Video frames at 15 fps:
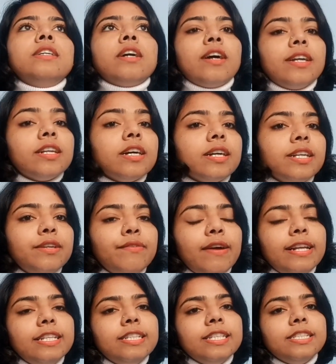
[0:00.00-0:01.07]
concurrent
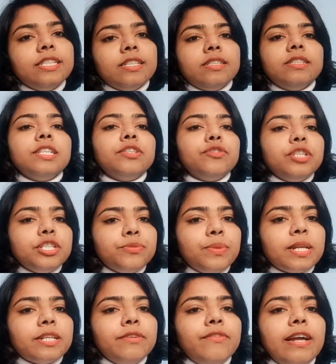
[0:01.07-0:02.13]
validation,
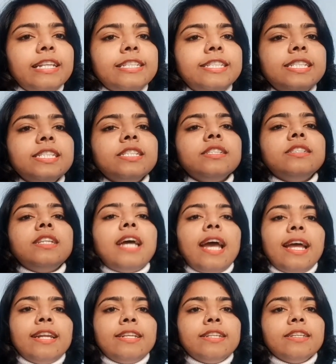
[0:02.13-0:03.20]
retrospective validation,
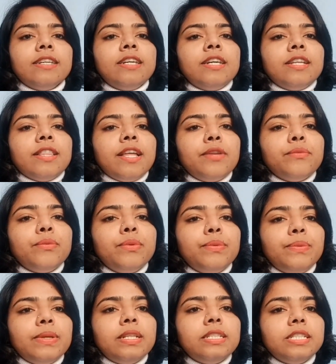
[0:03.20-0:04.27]
and then we
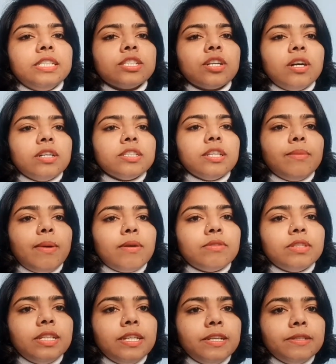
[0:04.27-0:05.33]
will discuss
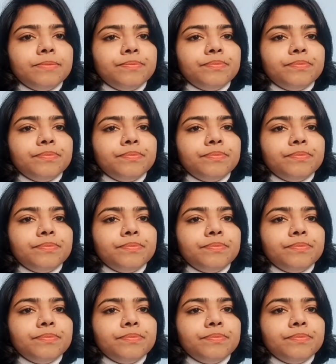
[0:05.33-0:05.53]
about the